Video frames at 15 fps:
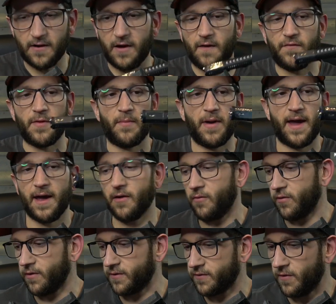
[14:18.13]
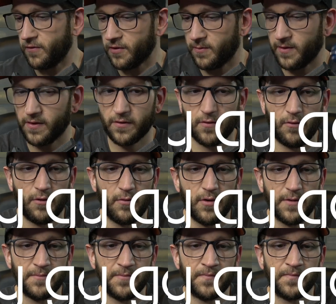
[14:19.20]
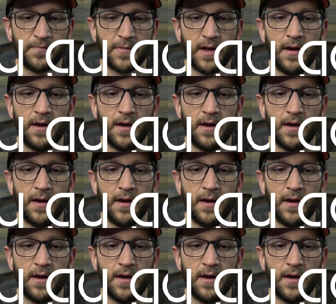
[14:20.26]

of the Packworks Ultimate Store one,